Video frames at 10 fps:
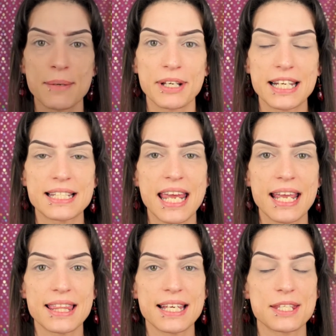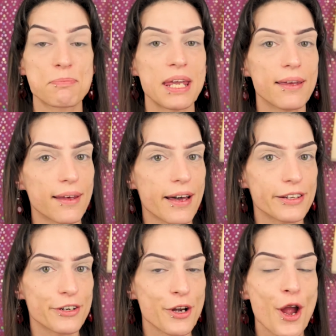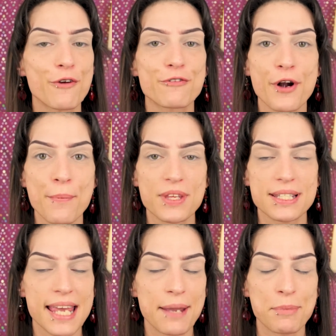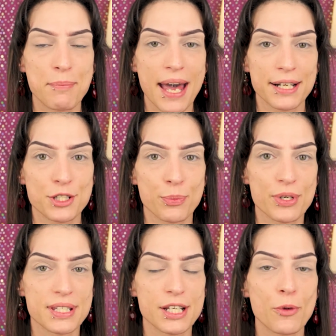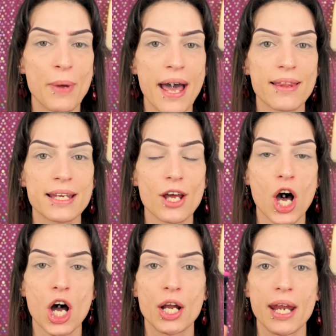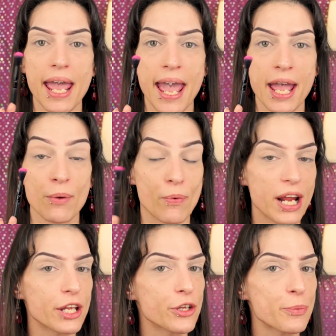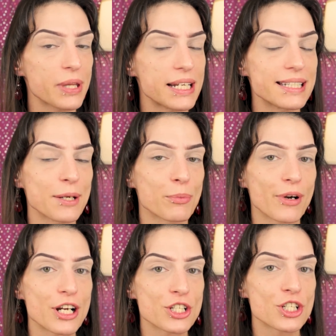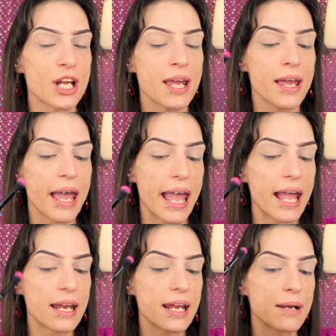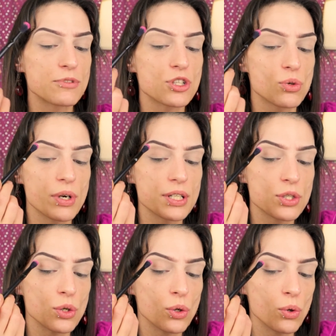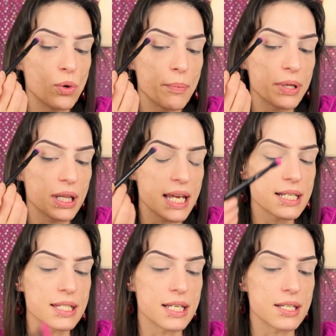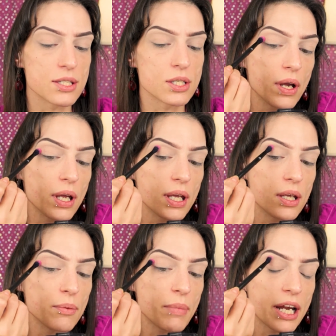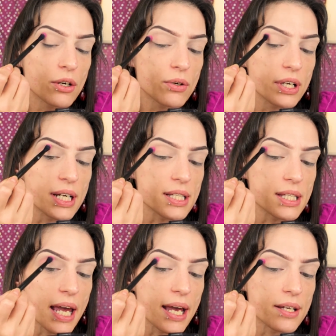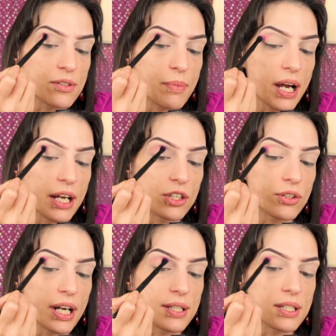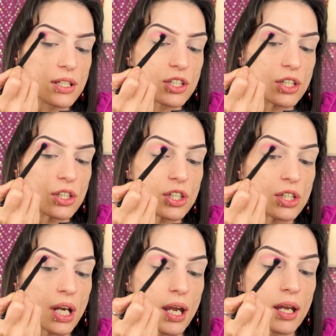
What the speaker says: I'm going to take this pink color from the Take Me Back to Brazil palette on a regular blending brush, and I'm just going to place this in my crease as my transition shade.